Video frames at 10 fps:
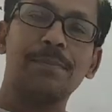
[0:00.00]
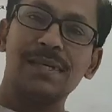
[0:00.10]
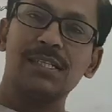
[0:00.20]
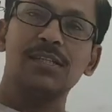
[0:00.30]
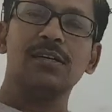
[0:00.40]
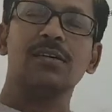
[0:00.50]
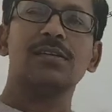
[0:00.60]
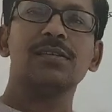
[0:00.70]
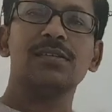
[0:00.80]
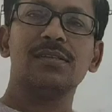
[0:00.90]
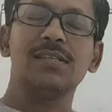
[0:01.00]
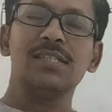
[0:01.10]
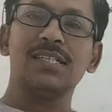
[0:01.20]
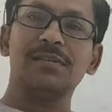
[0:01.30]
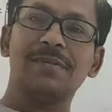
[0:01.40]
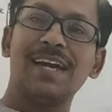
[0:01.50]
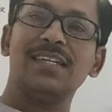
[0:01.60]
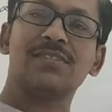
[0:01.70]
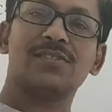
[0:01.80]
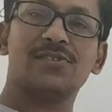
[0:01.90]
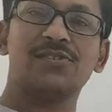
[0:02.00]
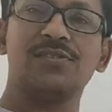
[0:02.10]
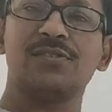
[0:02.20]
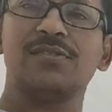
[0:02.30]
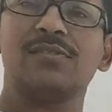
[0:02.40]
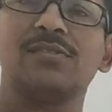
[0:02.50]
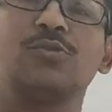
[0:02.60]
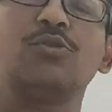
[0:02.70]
A capacitor is a device